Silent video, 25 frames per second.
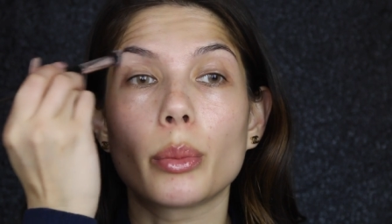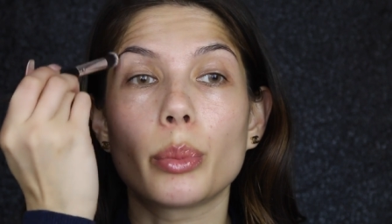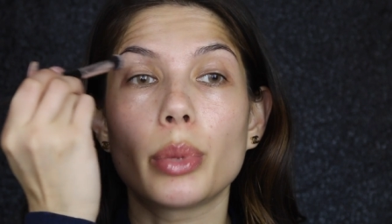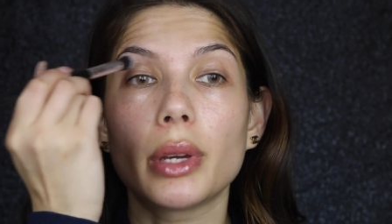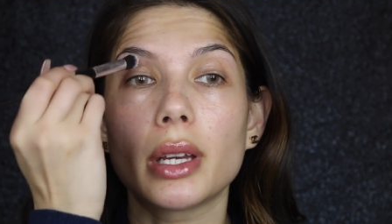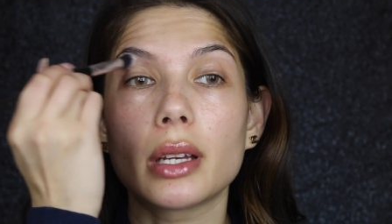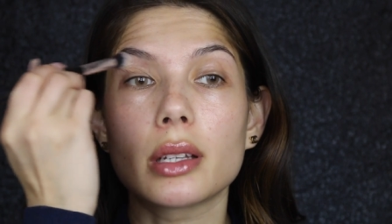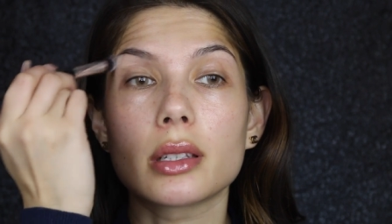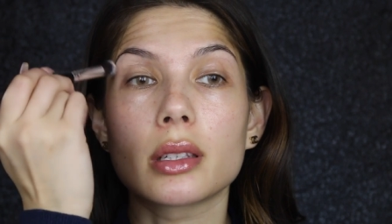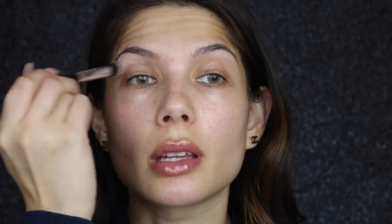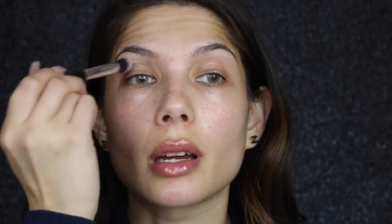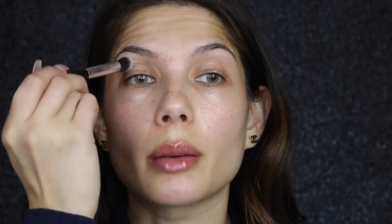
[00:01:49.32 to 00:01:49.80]

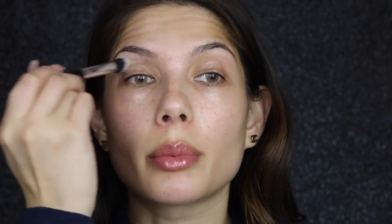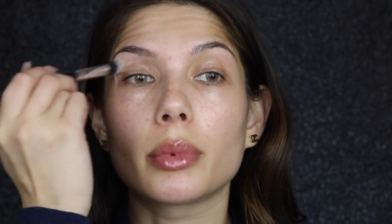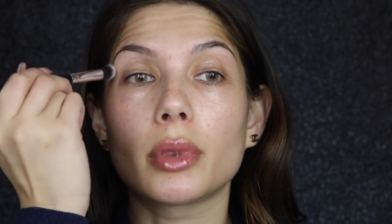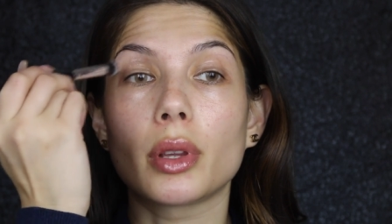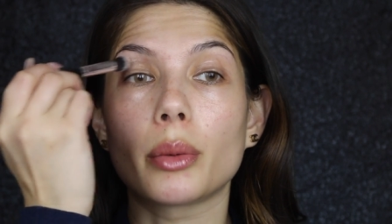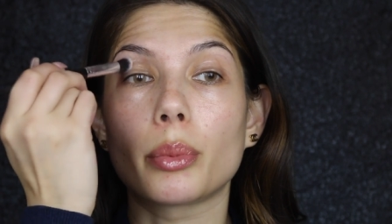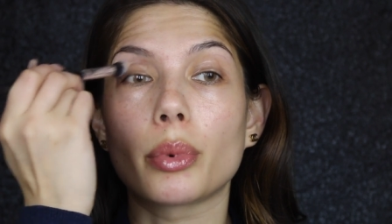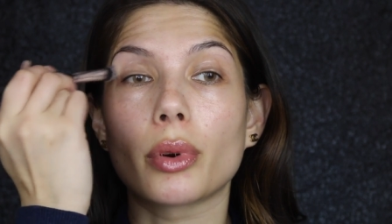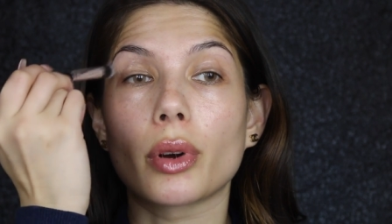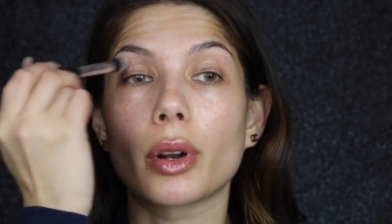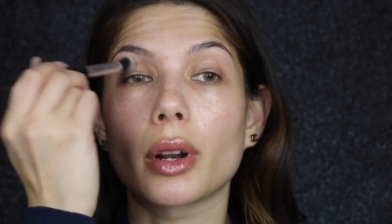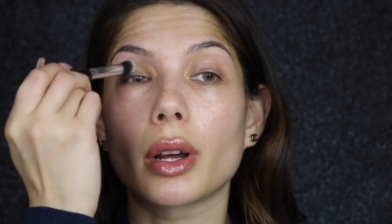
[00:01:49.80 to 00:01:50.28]
picks up
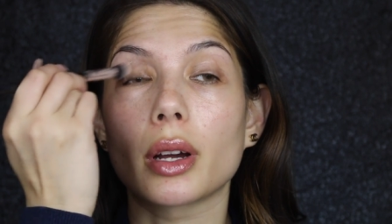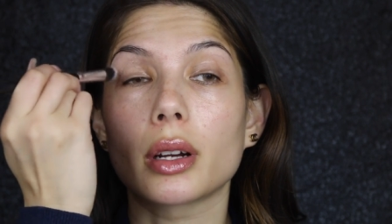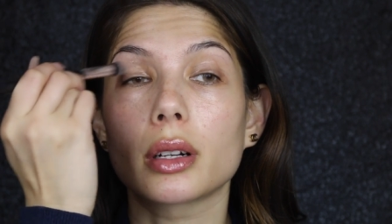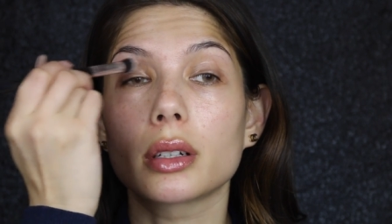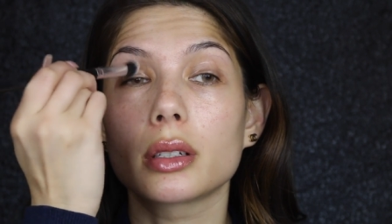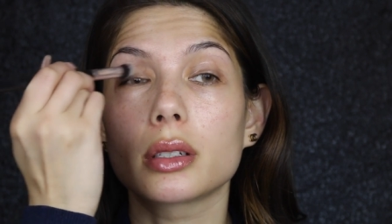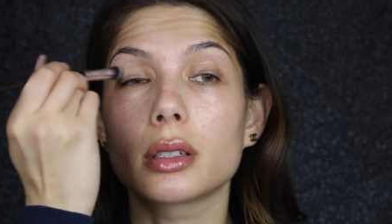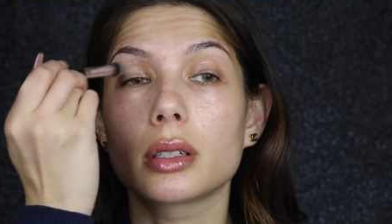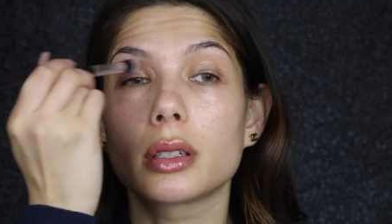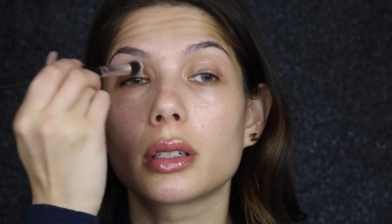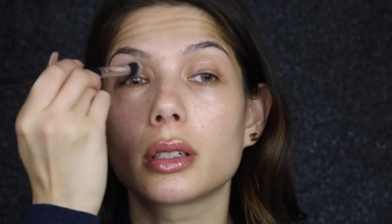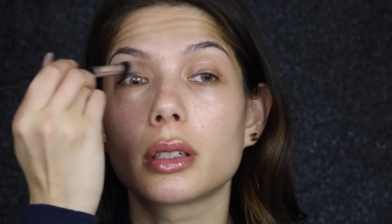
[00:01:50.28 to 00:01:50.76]
the
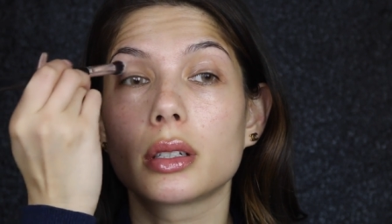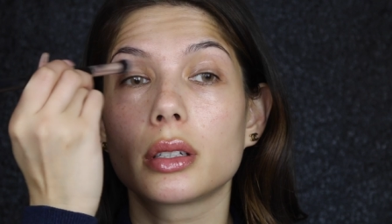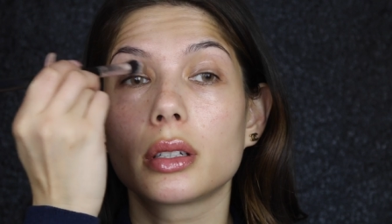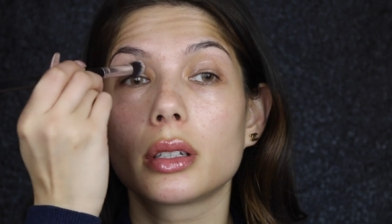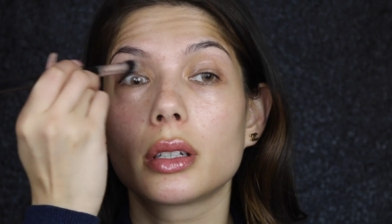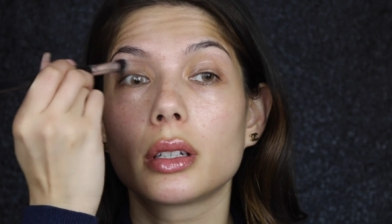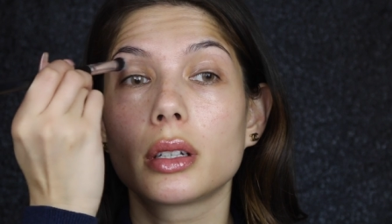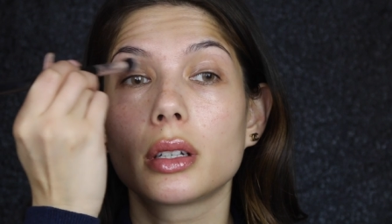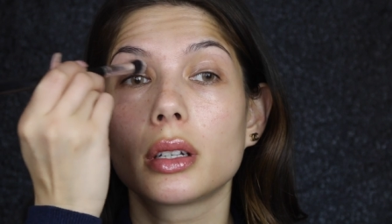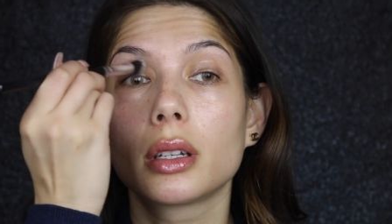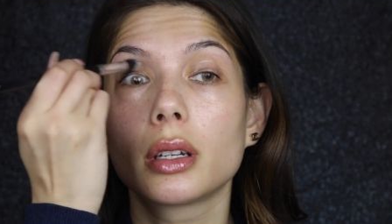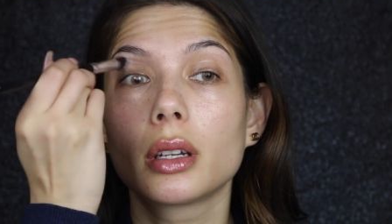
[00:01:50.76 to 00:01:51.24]
product,
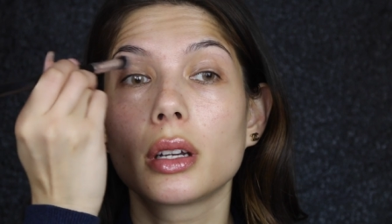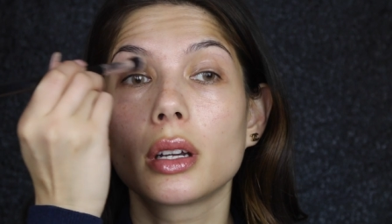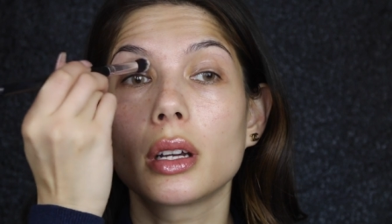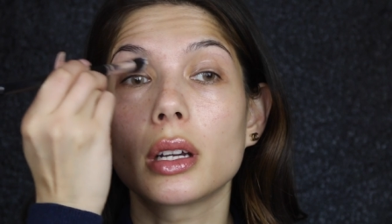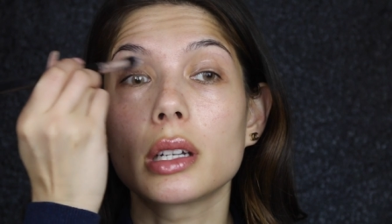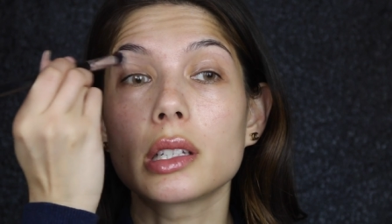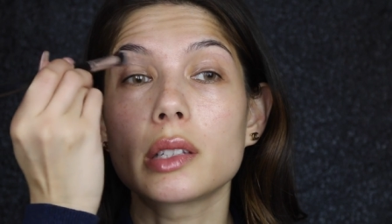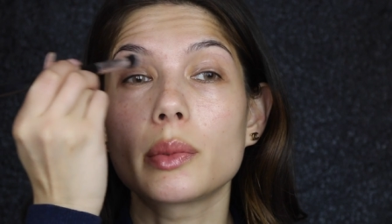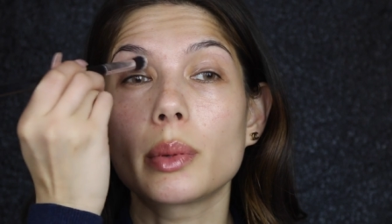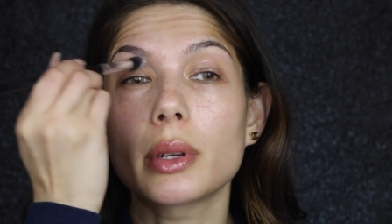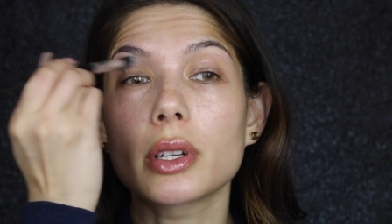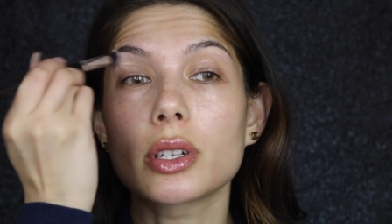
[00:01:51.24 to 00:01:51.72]

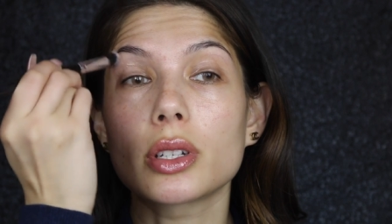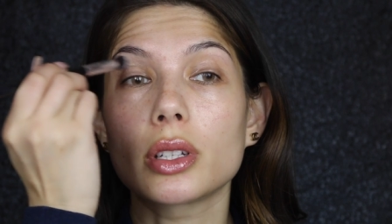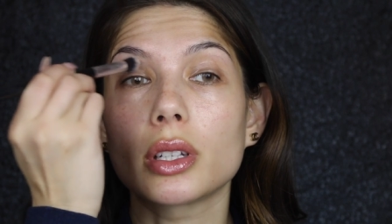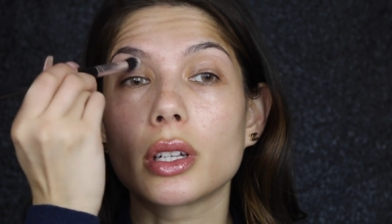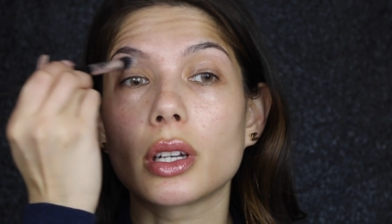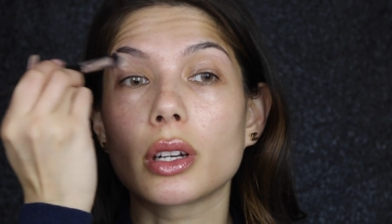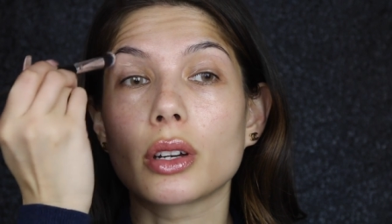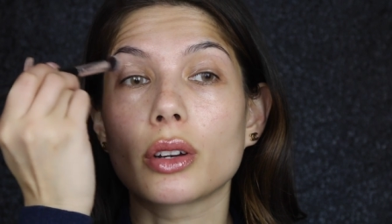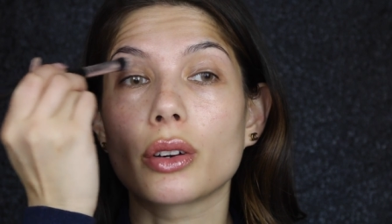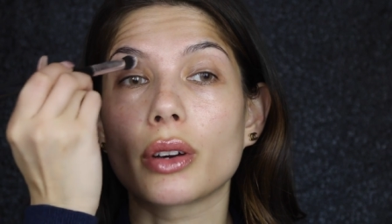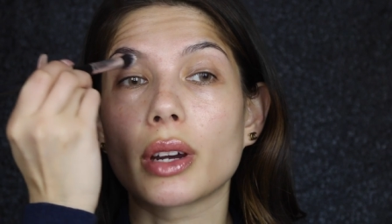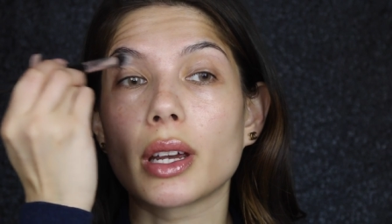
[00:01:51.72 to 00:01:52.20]

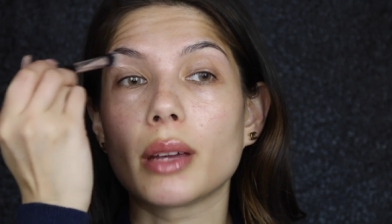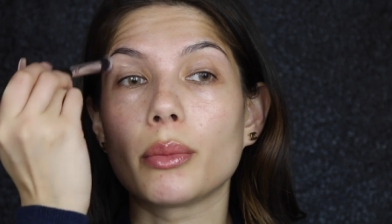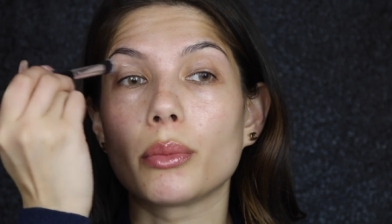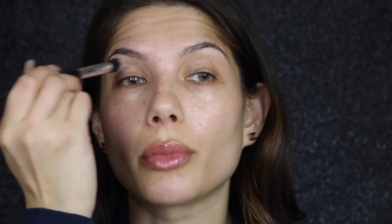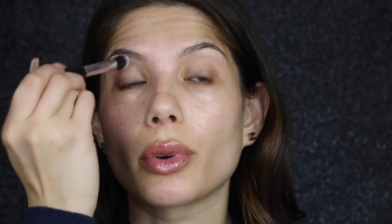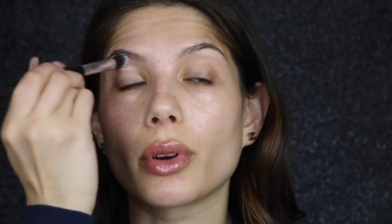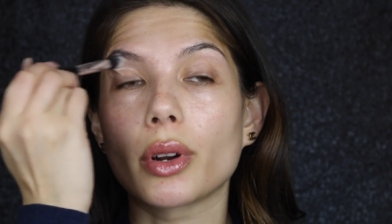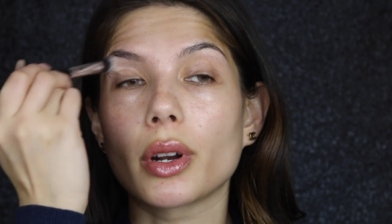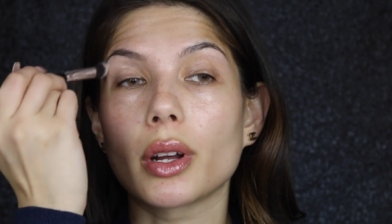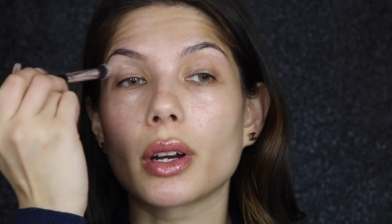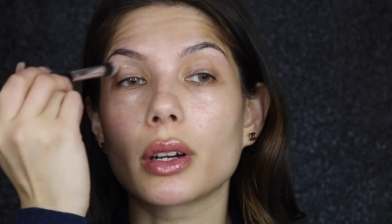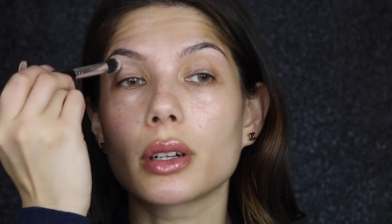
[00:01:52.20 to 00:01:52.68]
especially a cream
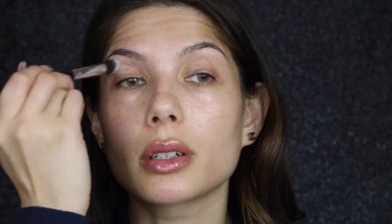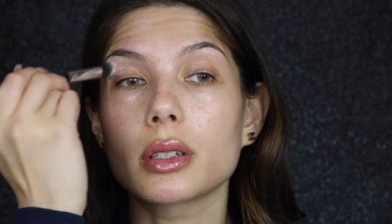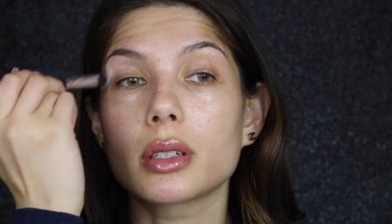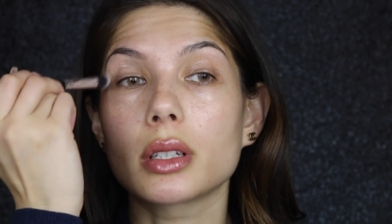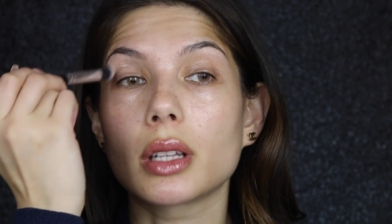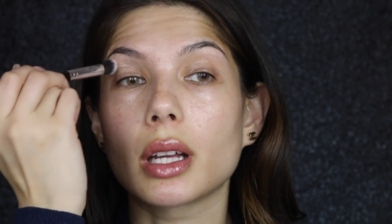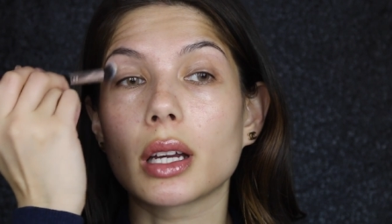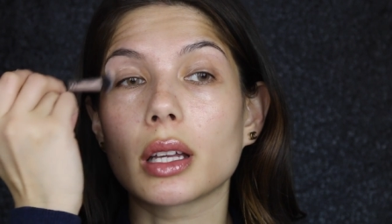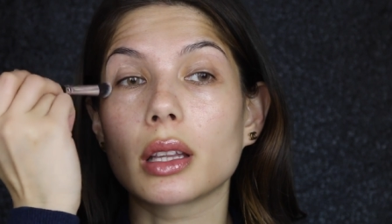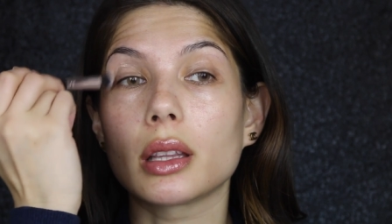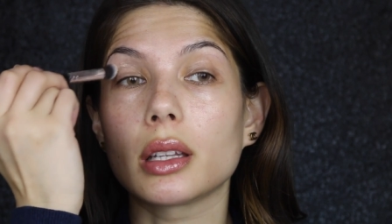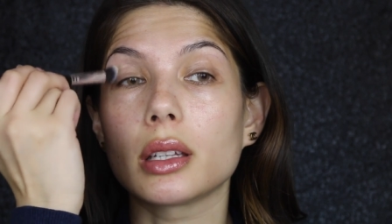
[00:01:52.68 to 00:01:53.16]

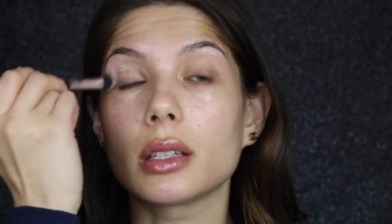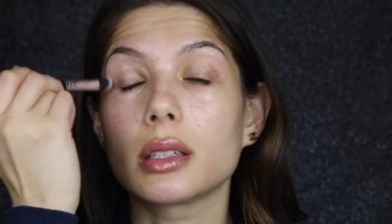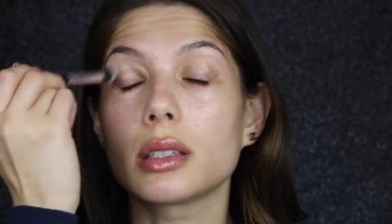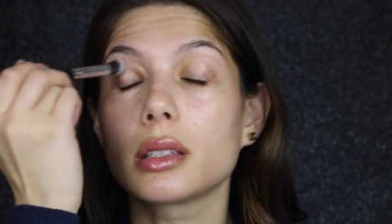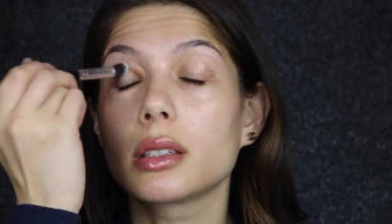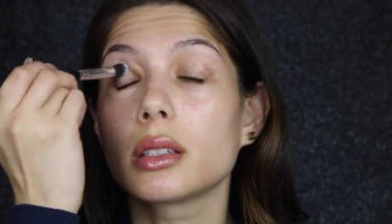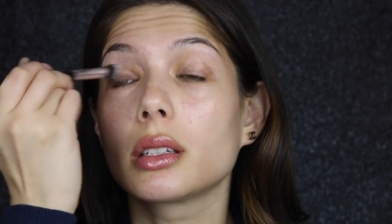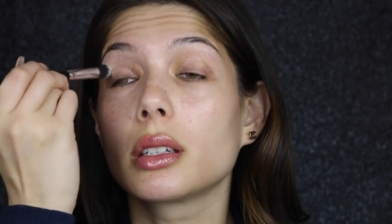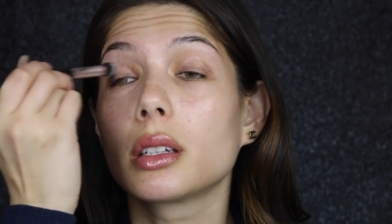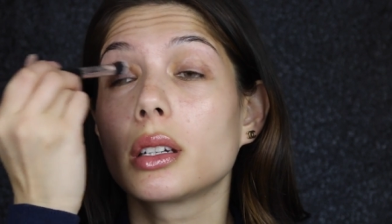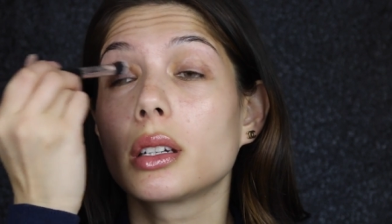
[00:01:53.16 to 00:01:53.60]
product like this.